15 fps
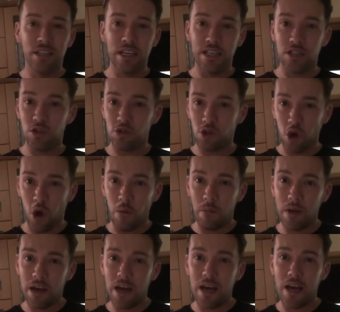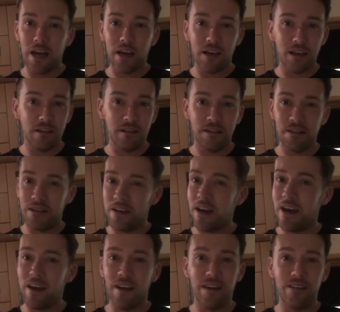He's just got me
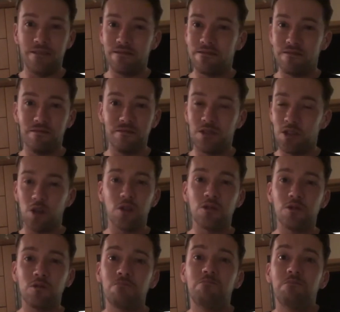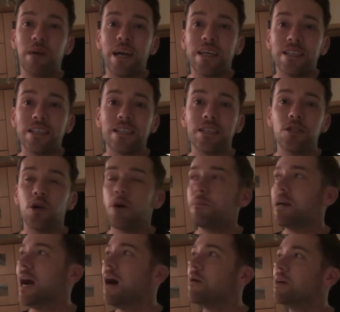and basically sorted
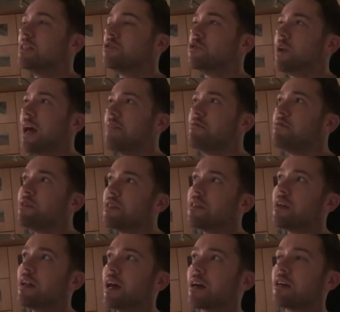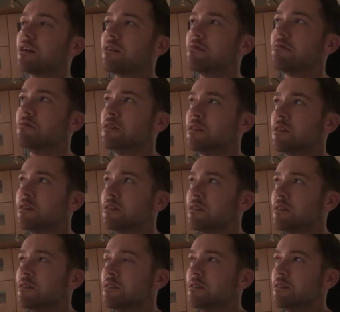me out. He's done everything I
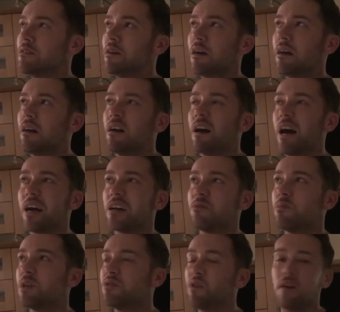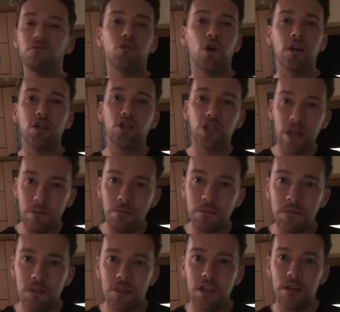can wish for. I've joined
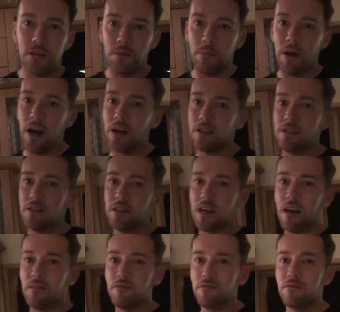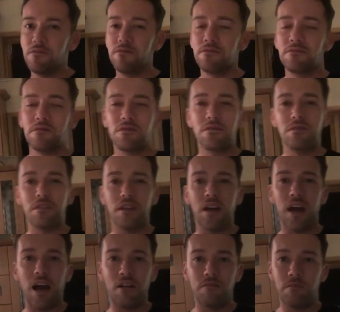gyms in the past.
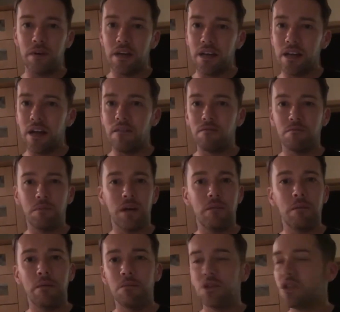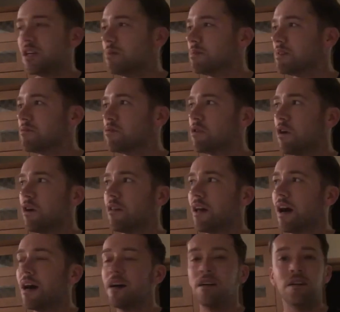I've paid memberships, I've done all
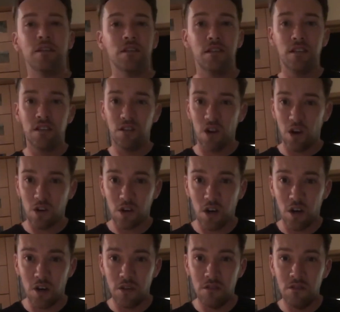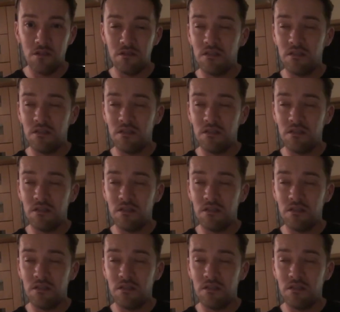that, not gone.